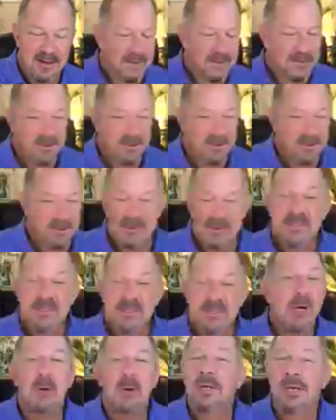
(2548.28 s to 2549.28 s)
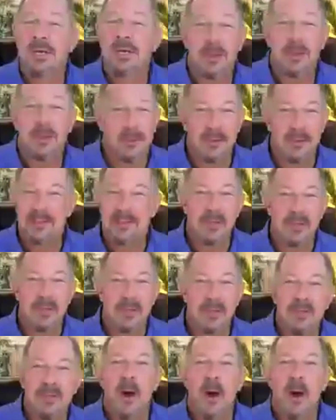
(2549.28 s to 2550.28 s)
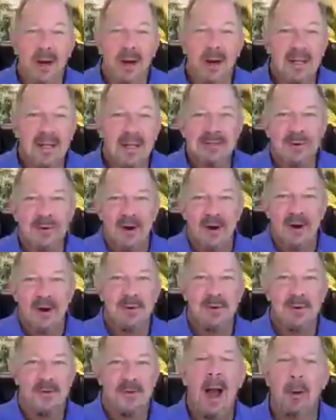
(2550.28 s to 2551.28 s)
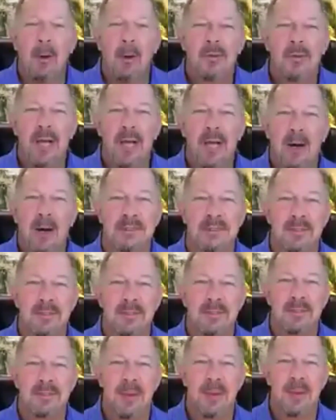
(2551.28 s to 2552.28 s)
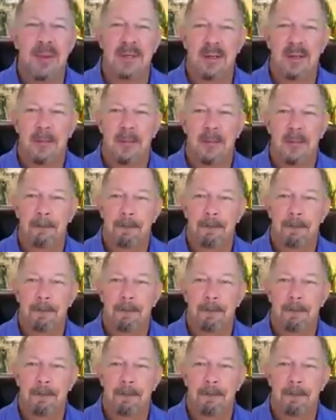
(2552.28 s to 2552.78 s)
Oh, so cute. So cute. What else is going on with how old is the baby?